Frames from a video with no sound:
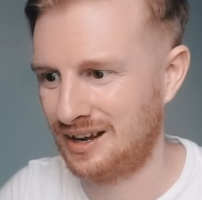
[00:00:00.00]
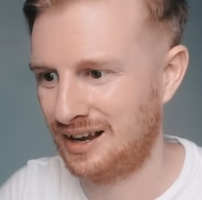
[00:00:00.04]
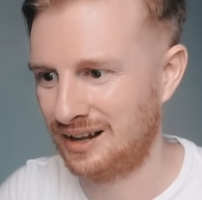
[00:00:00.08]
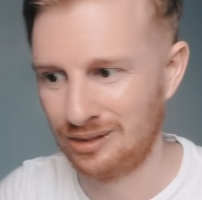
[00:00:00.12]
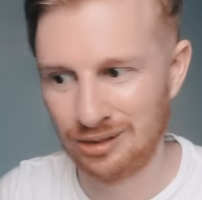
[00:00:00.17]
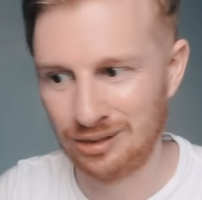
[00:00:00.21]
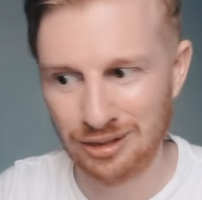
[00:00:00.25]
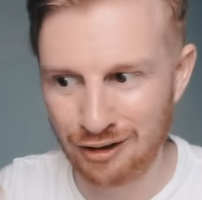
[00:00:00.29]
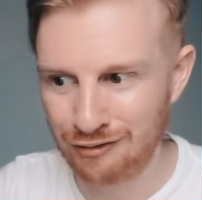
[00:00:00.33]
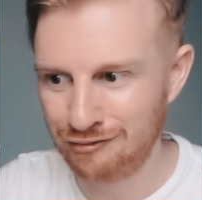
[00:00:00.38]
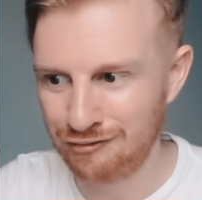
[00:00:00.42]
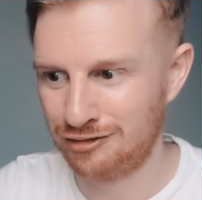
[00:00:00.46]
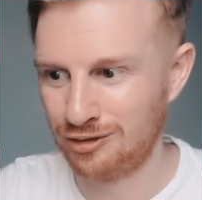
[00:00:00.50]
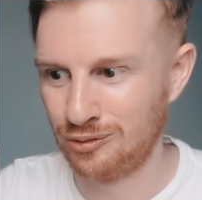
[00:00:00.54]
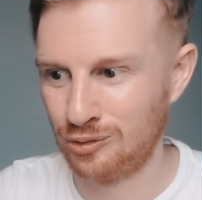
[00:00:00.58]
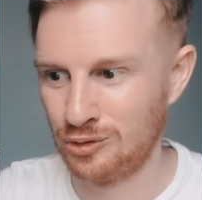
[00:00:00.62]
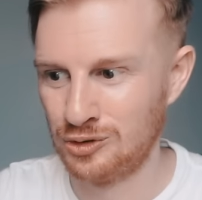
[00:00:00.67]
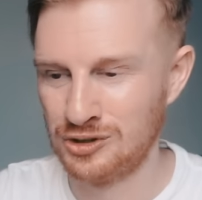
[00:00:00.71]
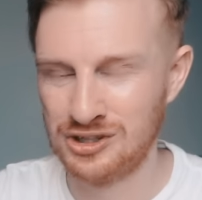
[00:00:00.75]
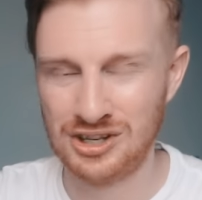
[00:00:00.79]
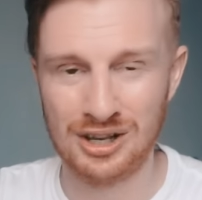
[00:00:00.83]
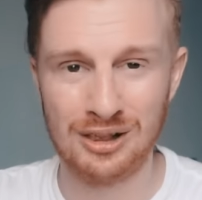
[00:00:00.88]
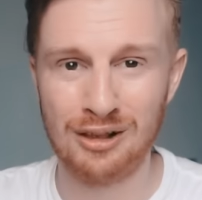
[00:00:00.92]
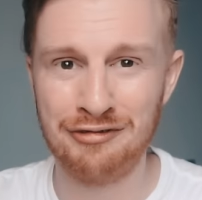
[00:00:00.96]
Love
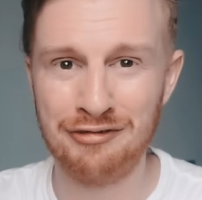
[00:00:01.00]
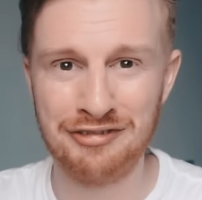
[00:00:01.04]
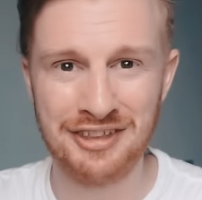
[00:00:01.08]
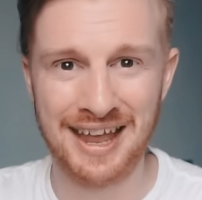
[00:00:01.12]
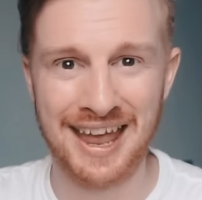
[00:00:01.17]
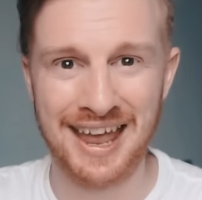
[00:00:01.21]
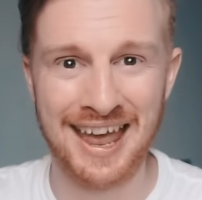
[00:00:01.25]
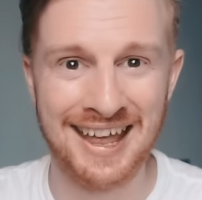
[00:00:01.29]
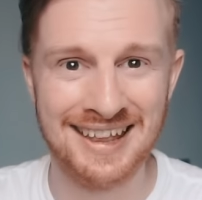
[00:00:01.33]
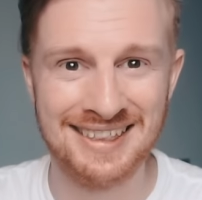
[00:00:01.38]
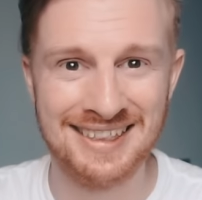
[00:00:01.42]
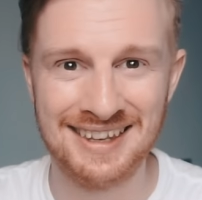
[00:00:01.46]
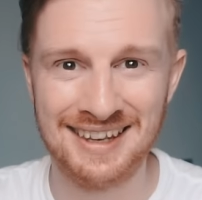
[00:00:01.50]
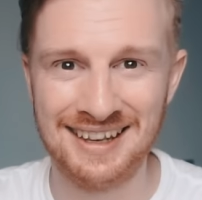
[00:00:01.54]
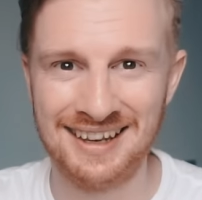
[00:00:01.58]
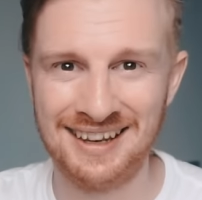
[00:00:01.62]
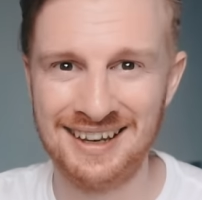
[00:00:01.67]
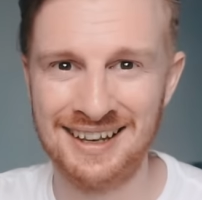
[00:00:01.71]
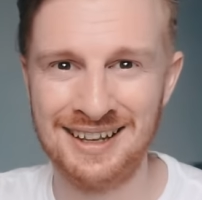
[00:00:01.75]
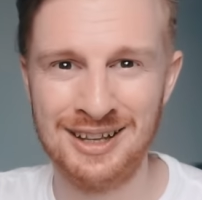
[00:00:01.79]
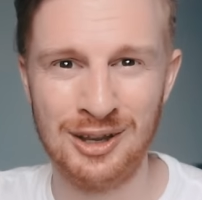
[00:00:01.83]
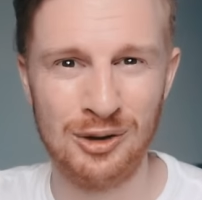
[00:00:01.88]
those. I love the editing.